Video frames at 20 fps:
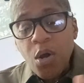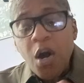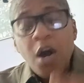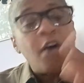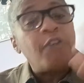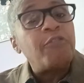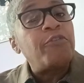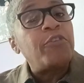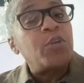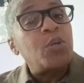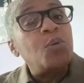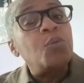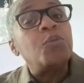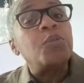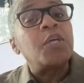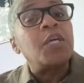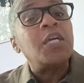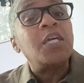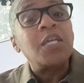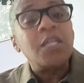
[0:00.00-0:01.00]
a few
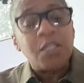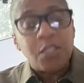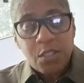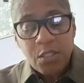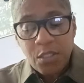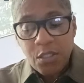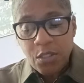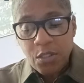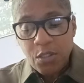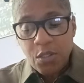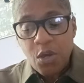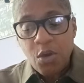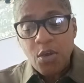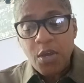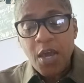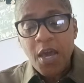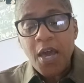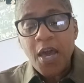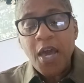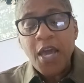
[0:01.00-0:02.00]
things.
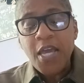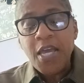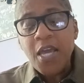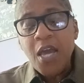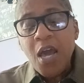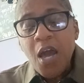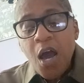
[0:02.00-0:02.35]
Okay.